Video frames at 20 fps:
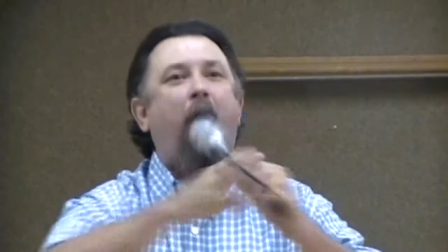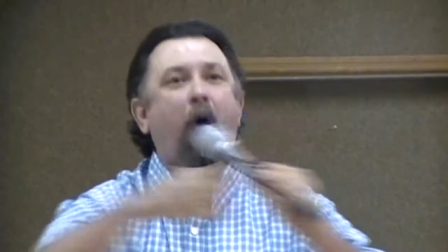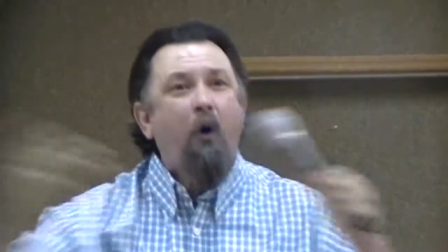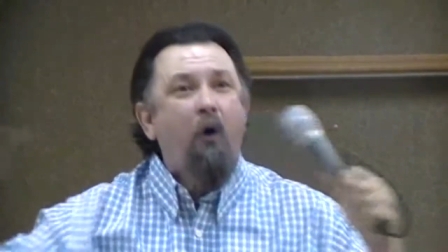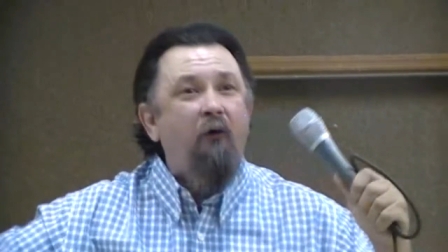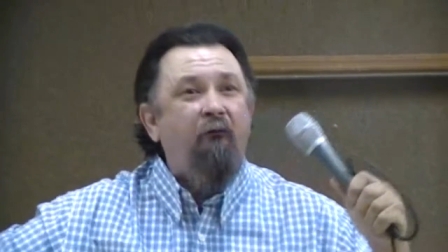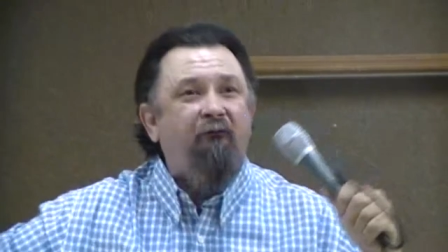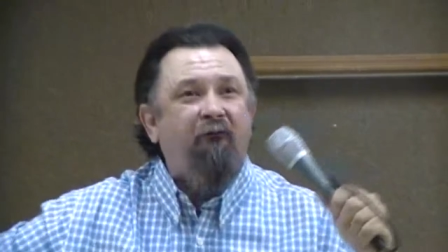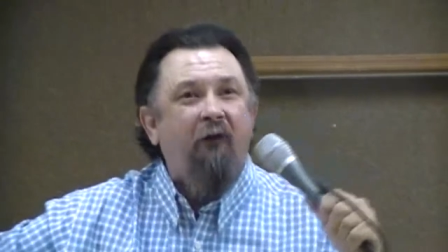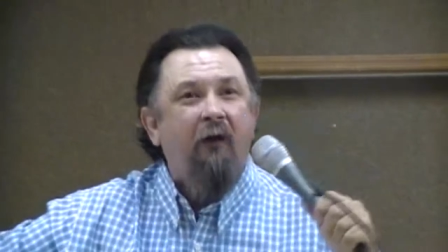
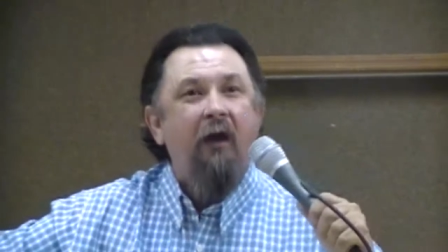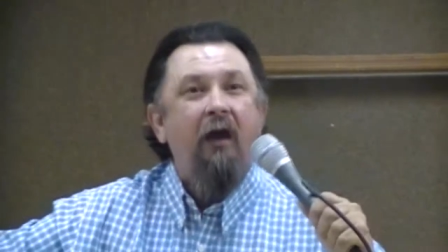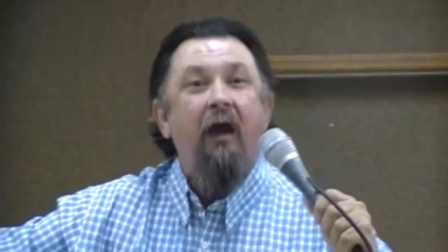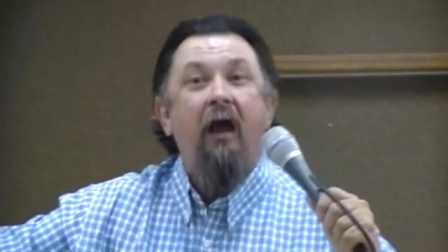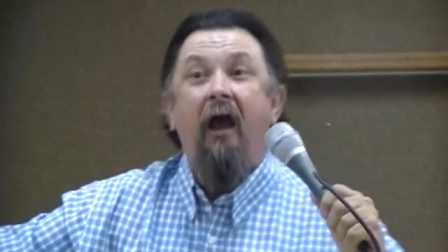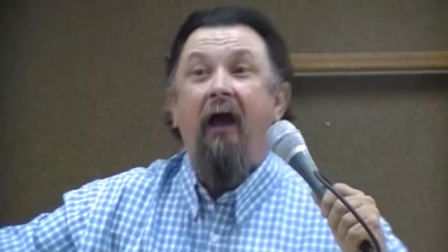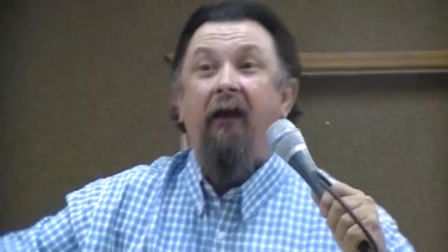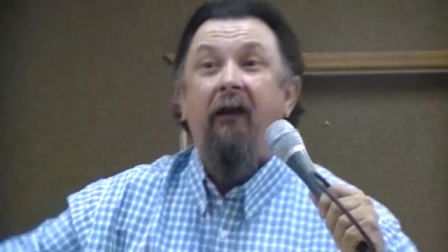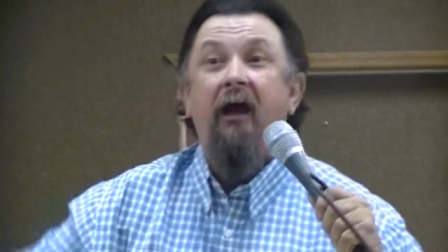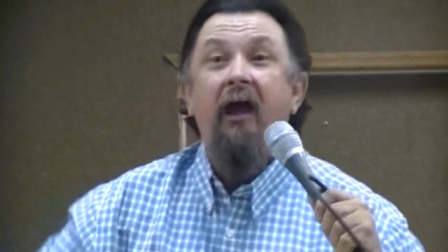poof,
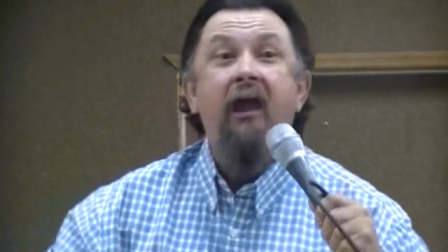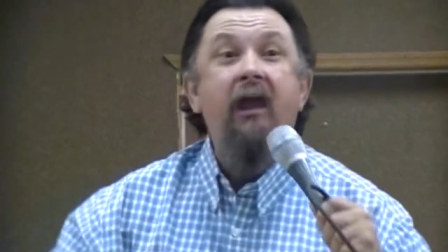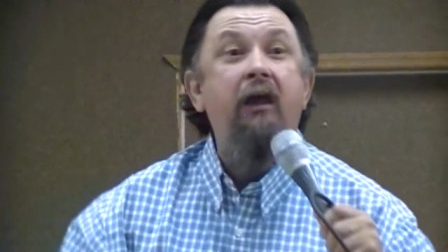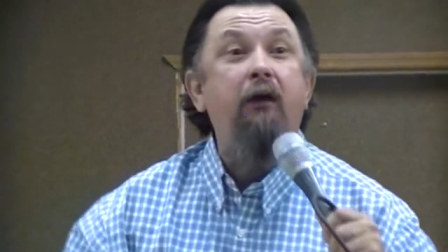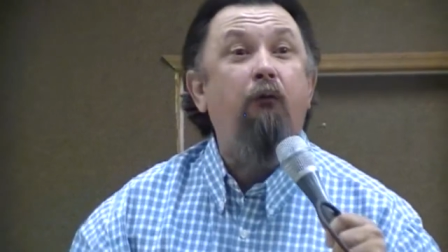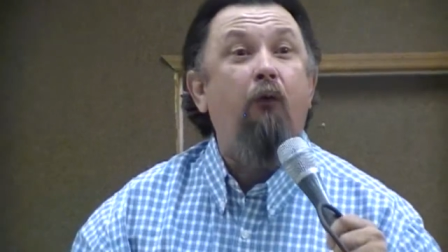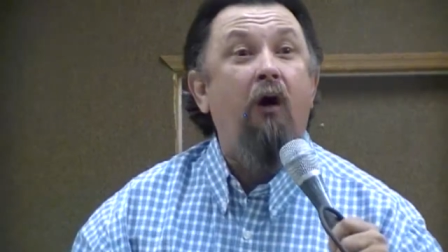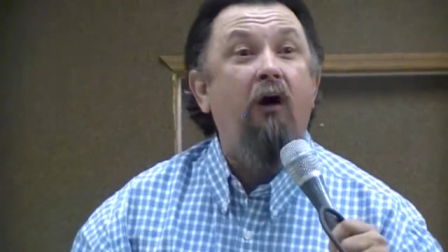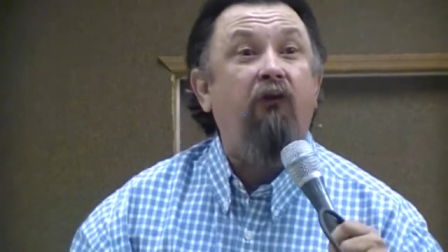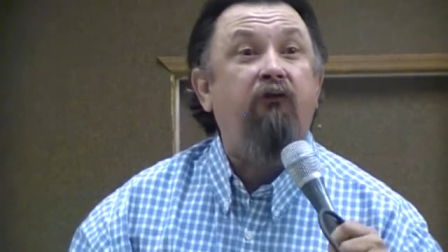and
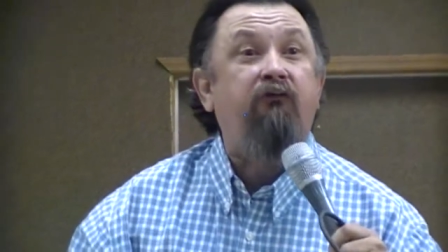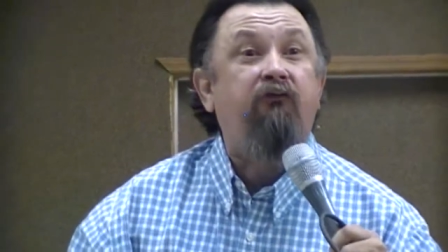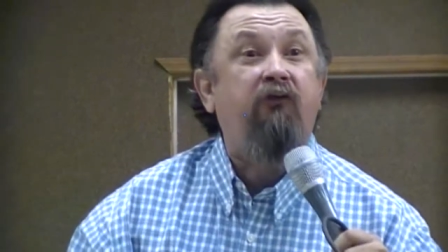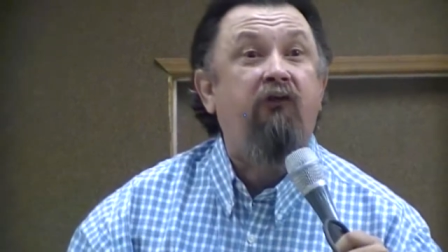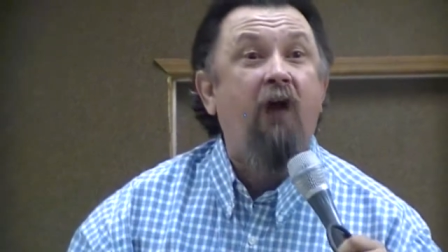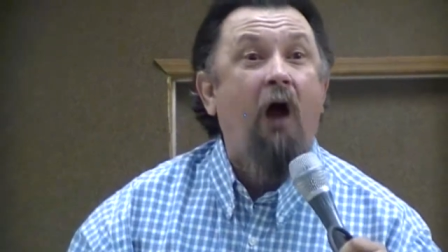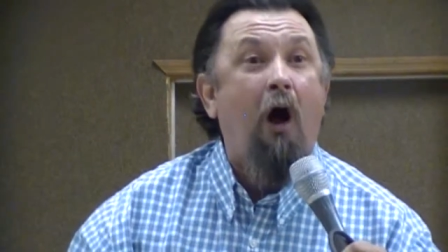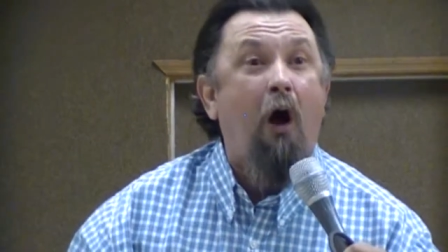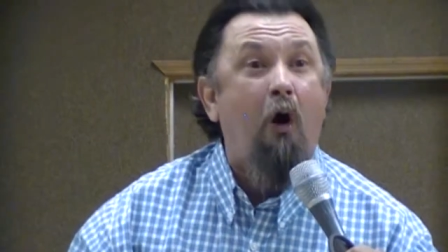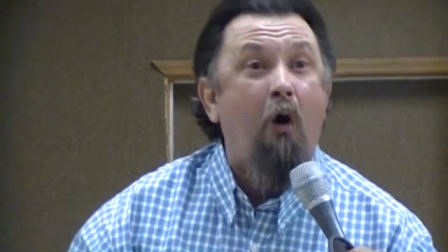he was
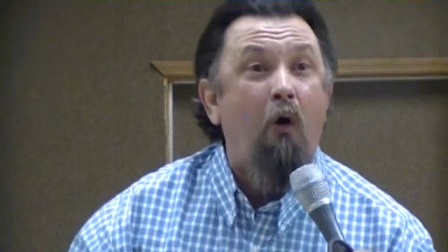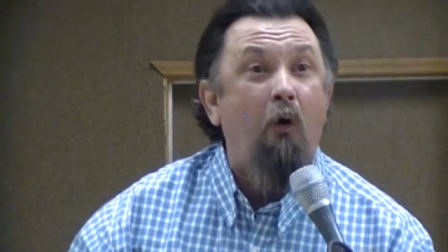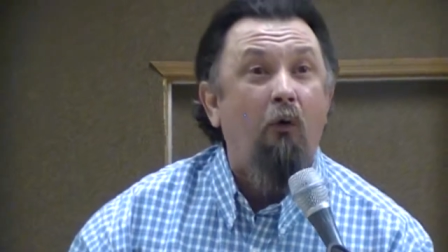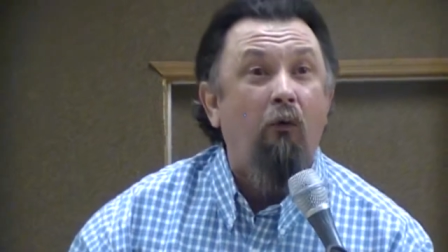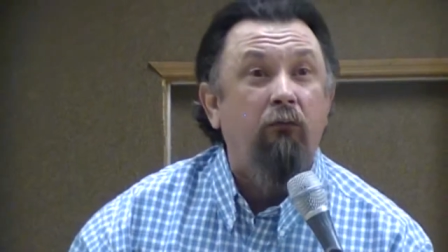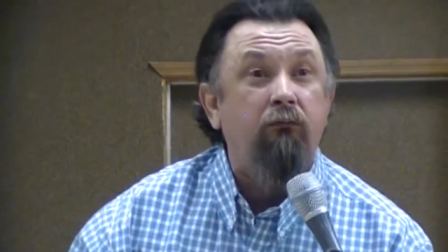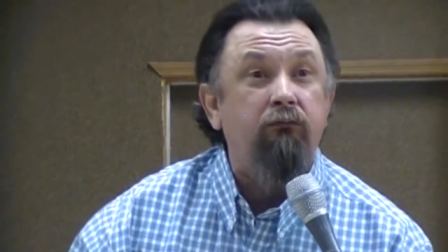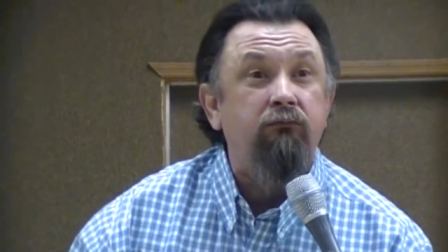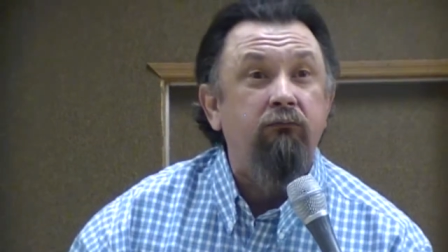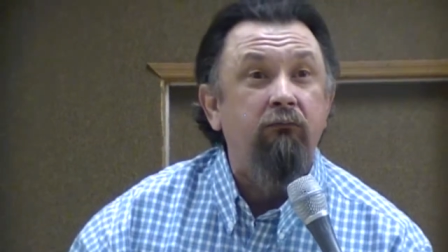gone